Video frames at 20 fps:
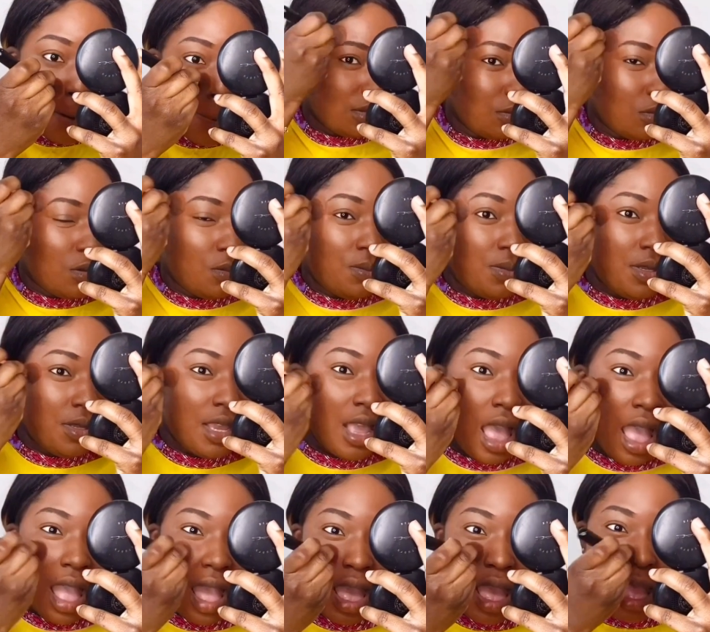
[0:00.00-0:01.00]
baby
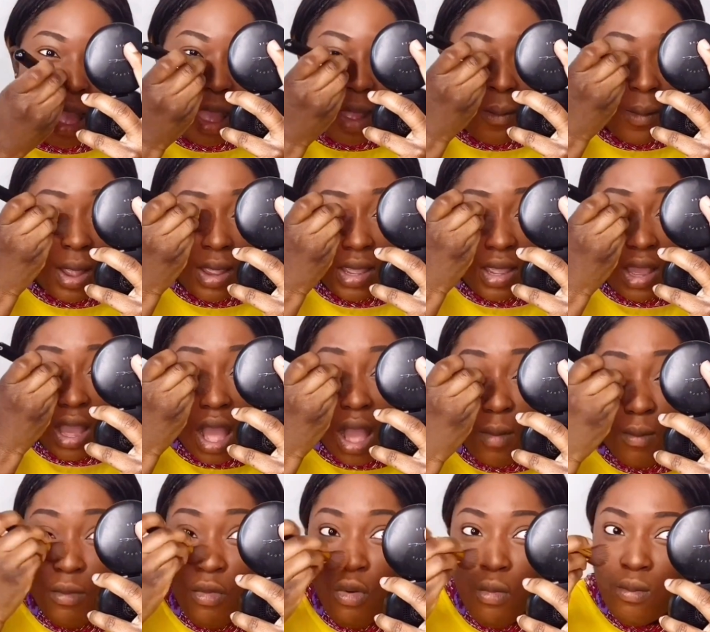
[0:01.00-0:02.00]
ya, waka
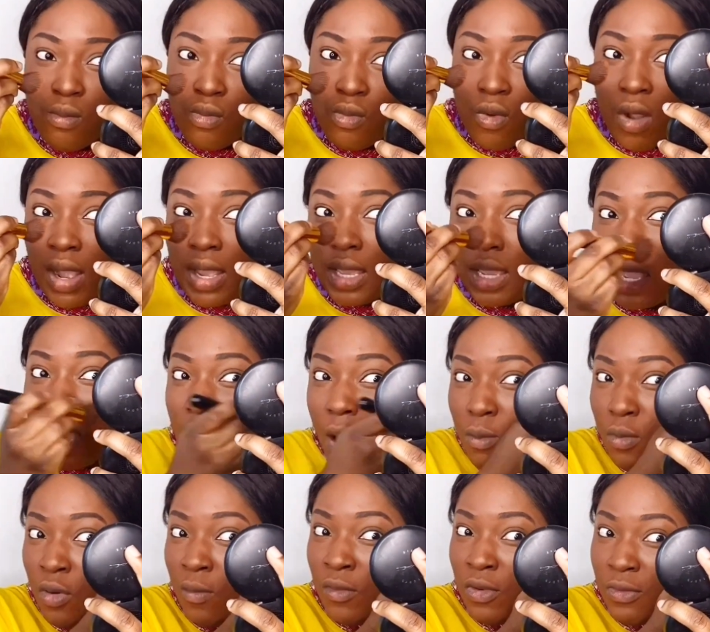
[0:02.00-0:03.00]

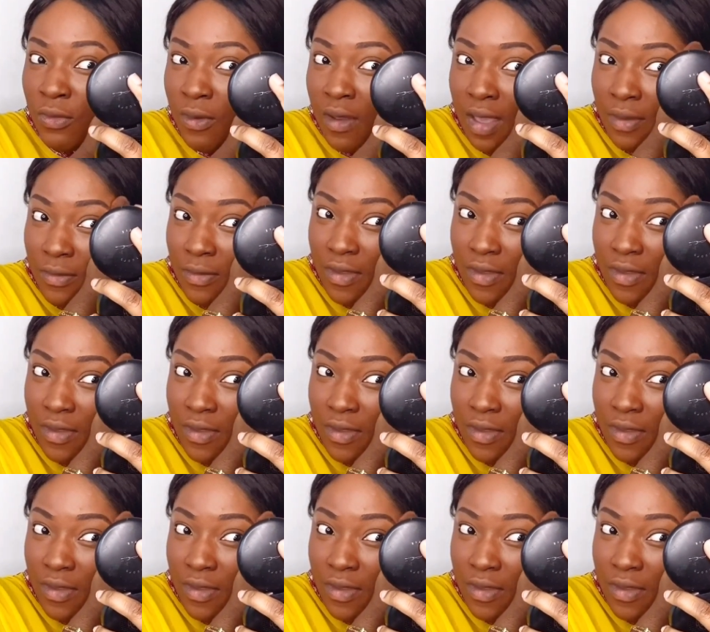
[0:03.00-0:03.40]
kabum fa.